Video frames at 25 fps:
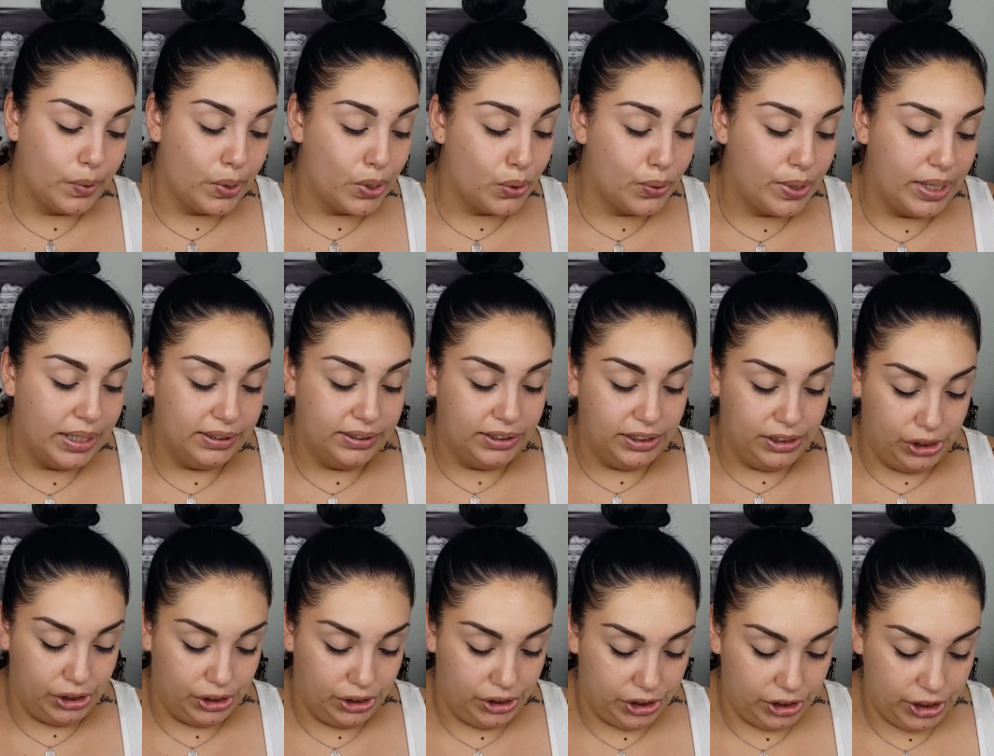
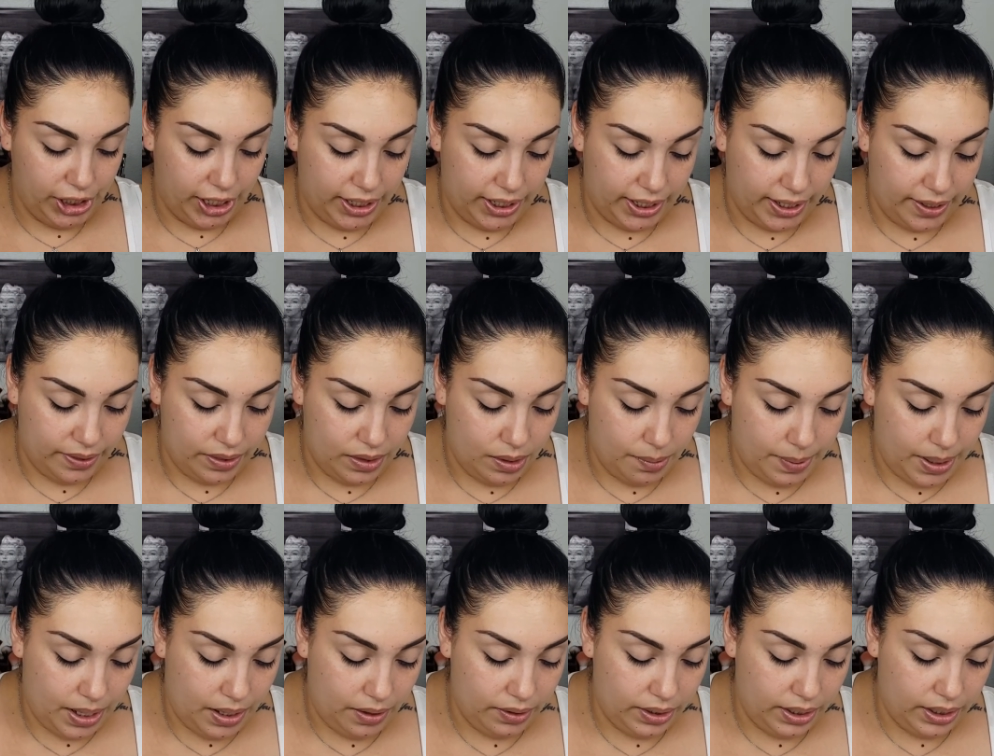transition shade in the
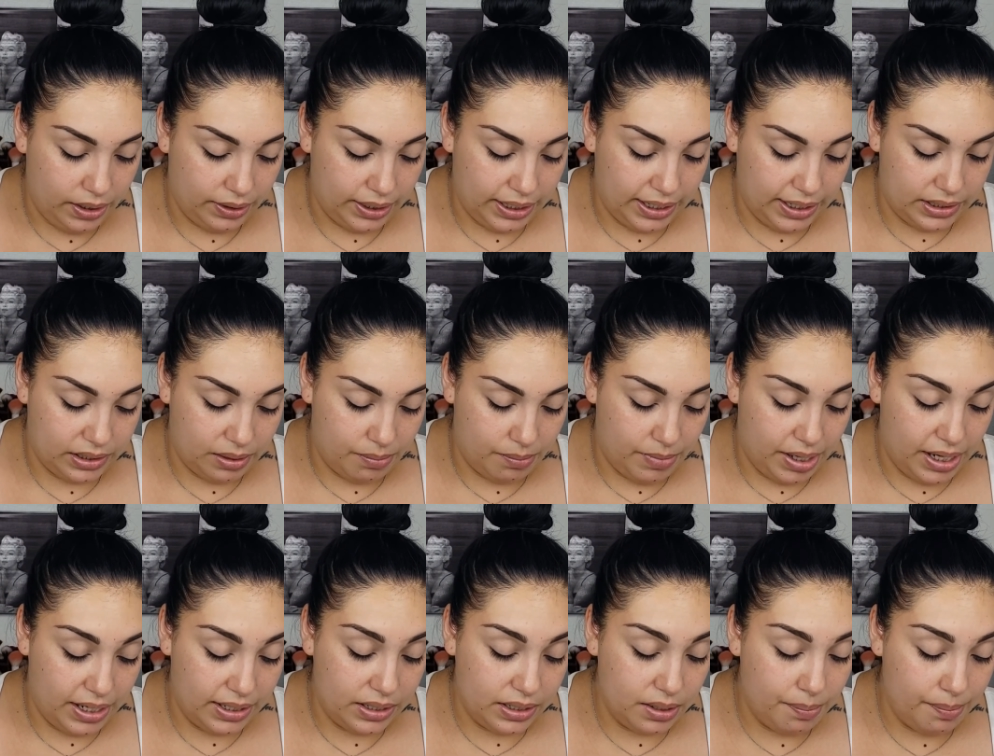palette.
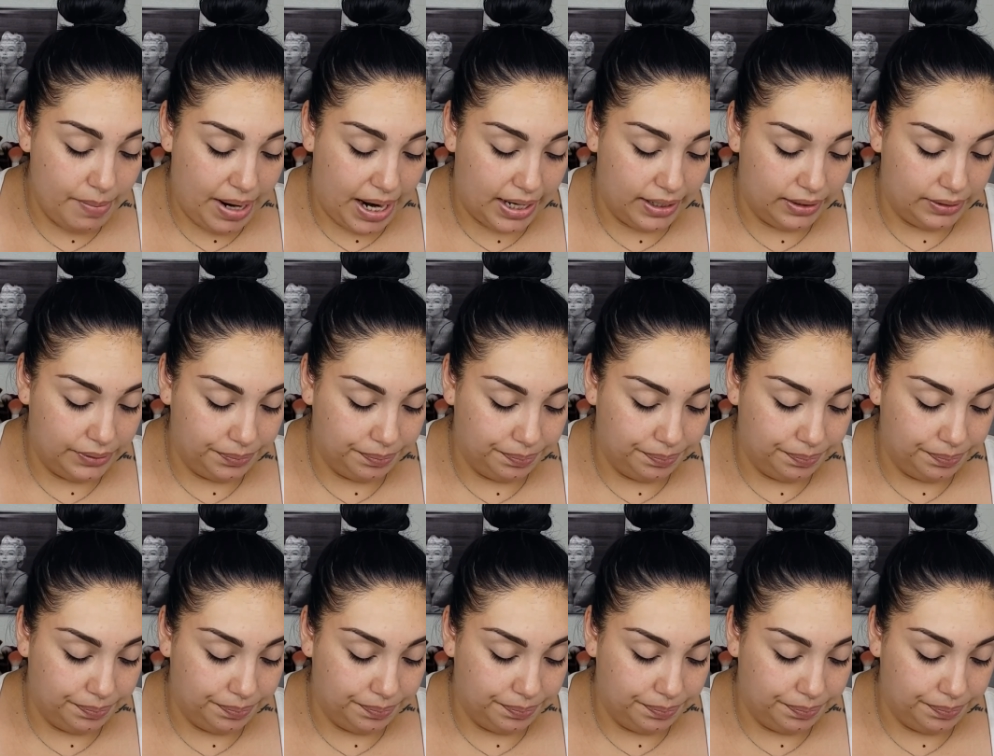It's a matte.